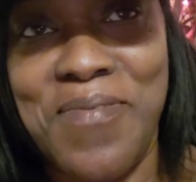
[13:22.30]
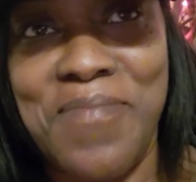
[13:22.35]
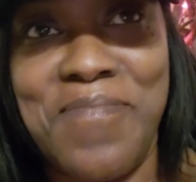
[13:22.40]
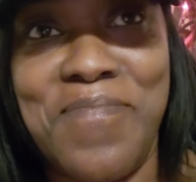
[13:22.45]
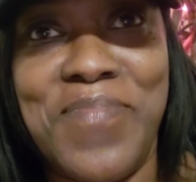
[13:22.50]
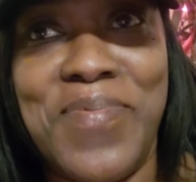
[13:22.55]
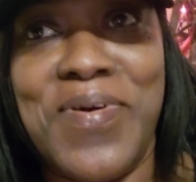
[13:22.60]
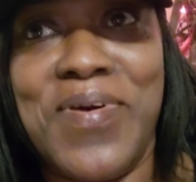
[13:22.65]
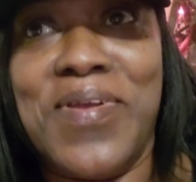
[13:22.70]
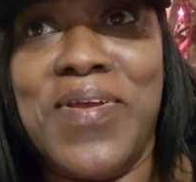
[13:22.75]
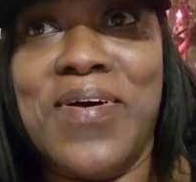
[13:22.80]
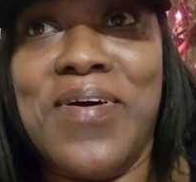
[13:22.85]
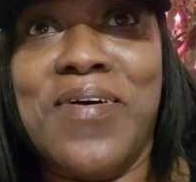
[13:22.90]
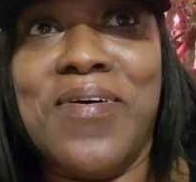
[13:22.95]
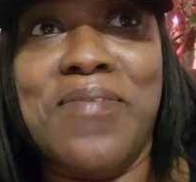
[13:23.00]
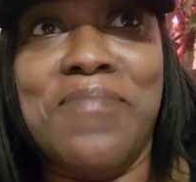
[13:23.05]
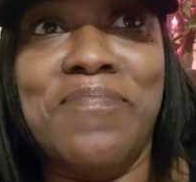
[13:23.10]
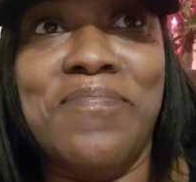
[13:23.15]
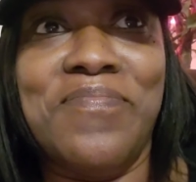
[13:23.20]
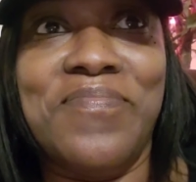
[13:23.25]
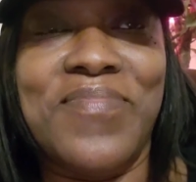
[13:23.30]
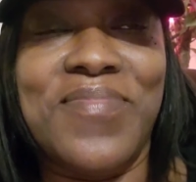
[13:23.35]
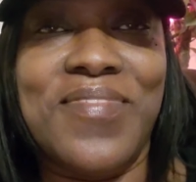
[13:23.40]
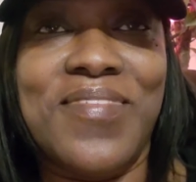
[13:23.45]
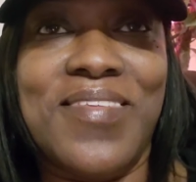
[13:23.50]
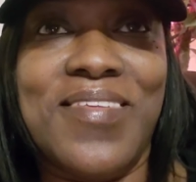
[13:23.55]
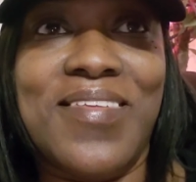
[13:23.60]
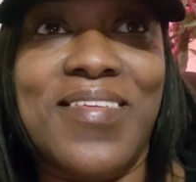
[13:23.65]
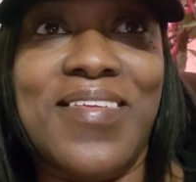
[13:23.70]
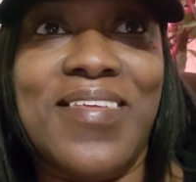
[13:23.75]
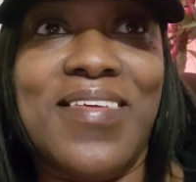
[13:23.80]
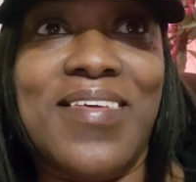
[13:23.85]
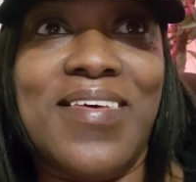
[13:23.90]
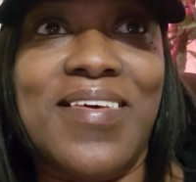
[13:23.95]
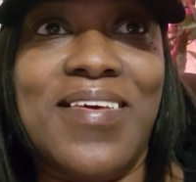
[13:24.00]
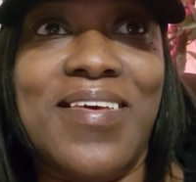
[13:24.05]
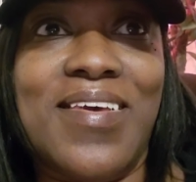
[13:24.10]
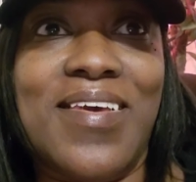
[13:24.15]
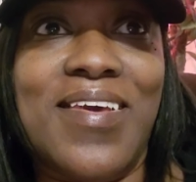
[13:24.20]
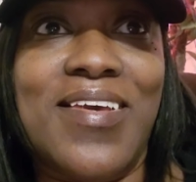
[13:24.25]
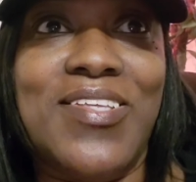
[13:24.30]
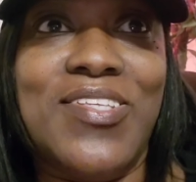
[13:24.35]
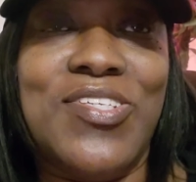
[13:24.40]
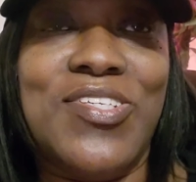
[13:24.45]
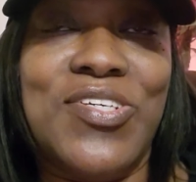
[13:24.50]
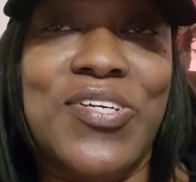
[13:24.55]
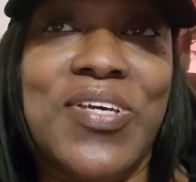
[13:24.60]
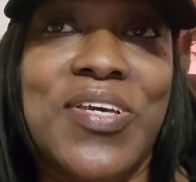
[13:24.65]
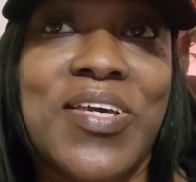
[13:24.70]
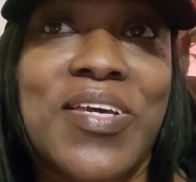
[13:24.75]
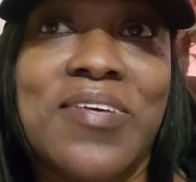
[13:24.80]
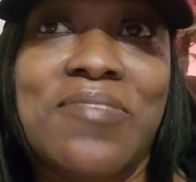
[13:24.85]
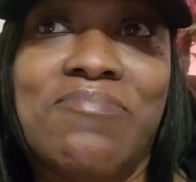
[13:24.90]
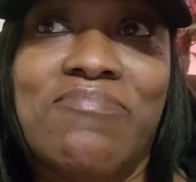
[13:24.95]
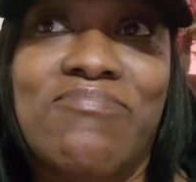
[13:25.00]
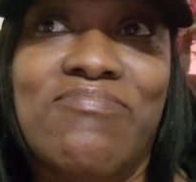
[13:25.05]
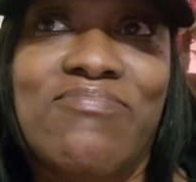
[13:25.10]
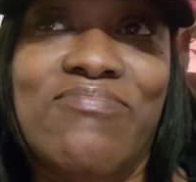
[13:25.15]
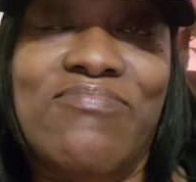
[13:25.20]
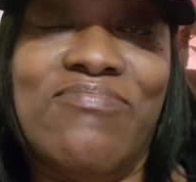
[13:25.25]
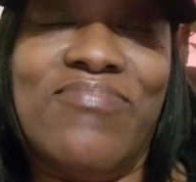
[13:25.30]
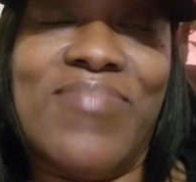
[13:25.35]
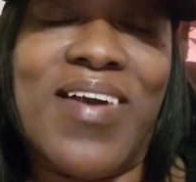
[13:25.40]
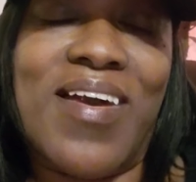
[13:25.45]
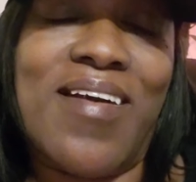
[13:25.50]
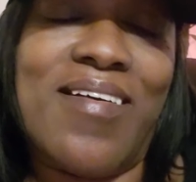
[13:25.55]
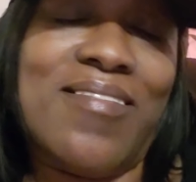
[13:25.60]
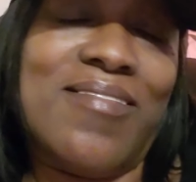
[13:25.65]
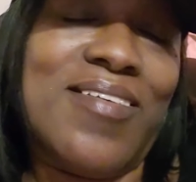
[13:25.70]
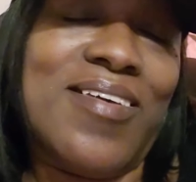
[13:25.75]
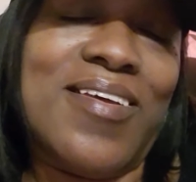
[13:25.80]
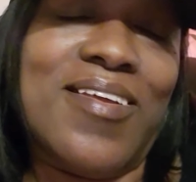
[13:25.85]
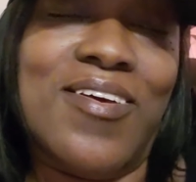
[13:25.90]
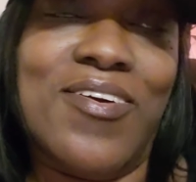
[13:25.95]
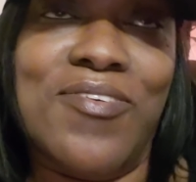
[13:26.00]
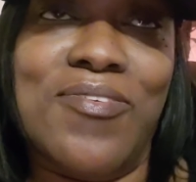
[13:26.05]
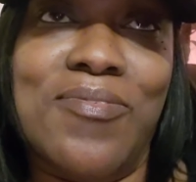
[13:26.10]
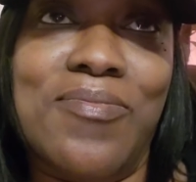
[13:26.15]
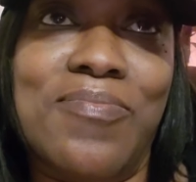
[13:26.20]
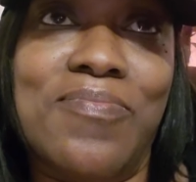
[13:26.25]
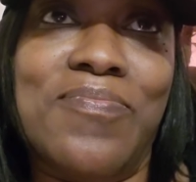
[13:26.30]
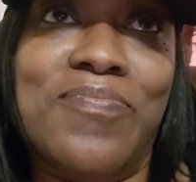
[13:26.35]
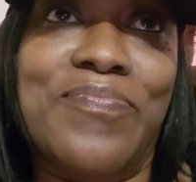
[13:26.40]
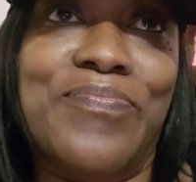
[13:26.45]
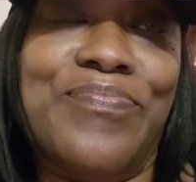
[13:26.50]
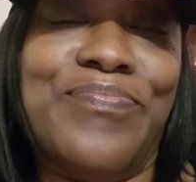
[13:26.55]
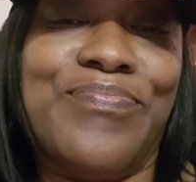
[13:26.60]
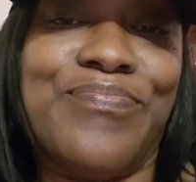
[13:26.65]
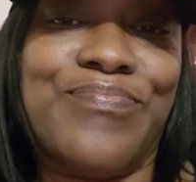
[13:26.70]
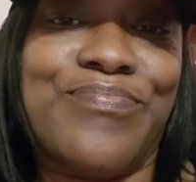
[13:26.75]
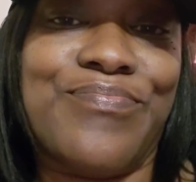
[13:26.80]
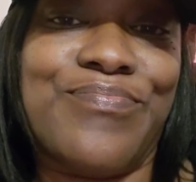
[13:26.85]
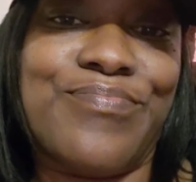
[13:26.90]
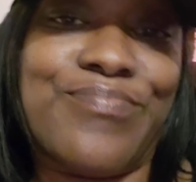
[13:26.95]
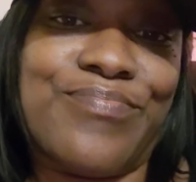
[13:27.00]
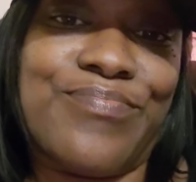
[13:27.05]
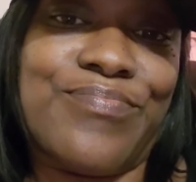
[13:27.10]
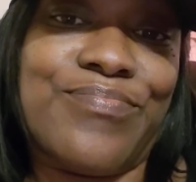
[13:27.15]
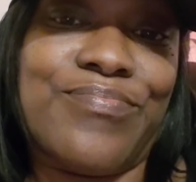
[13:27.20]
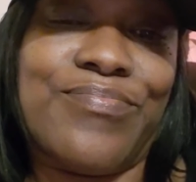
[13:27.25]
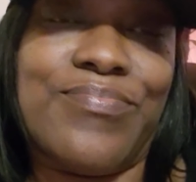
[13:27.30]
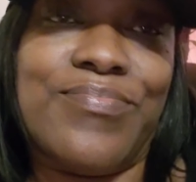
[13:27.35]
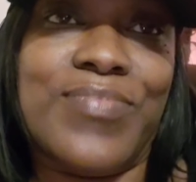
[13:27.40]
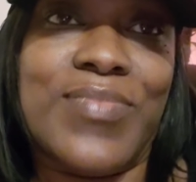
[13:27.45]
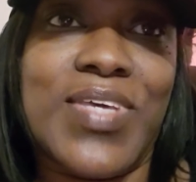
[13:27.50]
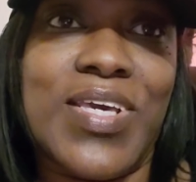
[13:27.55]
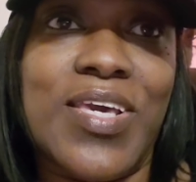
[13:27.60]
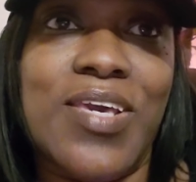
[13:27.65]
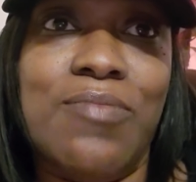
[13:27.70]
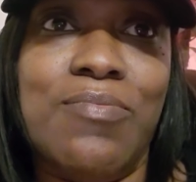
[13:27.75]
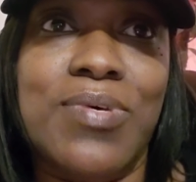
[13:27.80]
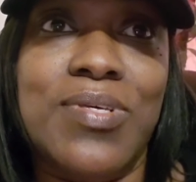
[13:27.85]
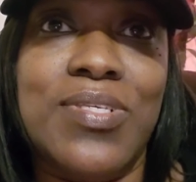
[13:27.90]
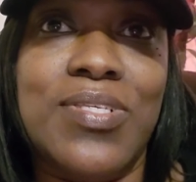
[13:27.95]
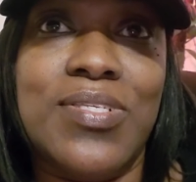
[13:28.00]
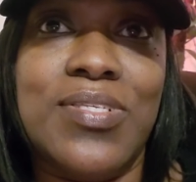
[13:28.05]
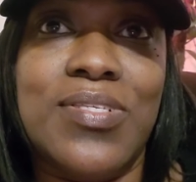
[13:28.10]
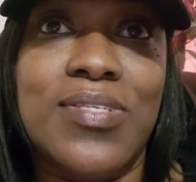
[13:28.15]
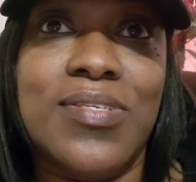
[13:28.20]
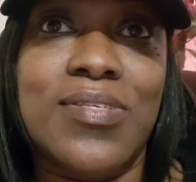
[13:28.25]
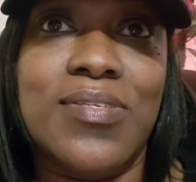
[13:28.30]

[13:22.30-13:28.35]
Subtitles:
But he took it. You know, he was